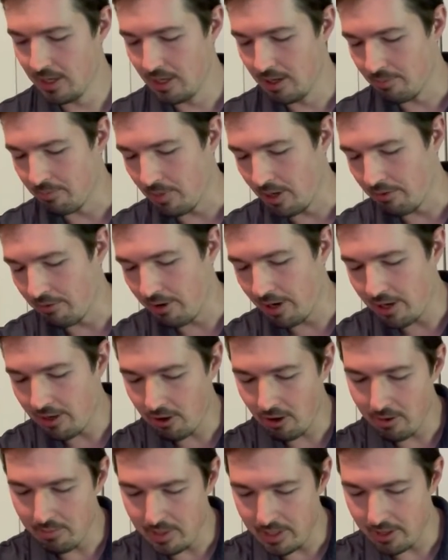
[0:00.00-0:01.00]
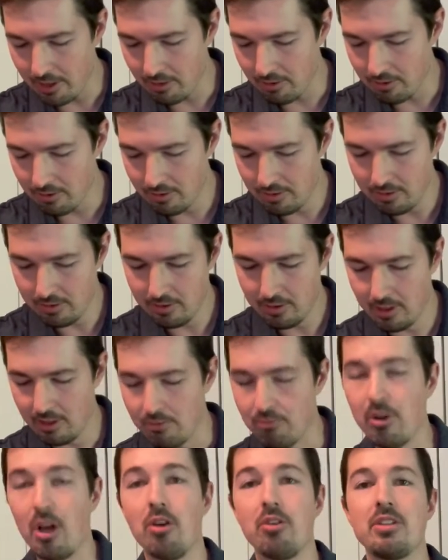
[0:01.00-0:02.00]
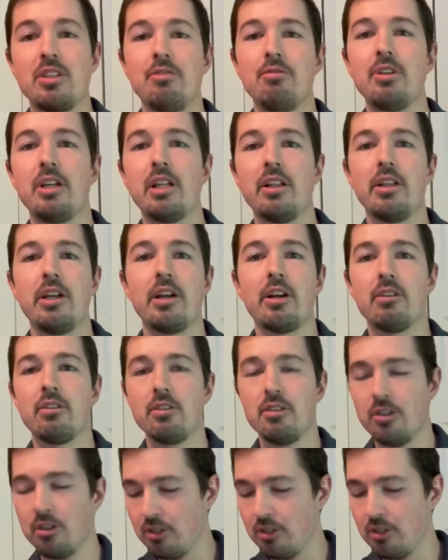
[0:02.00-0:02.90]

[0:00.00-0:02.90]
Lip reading: My right arm here, relatively clear,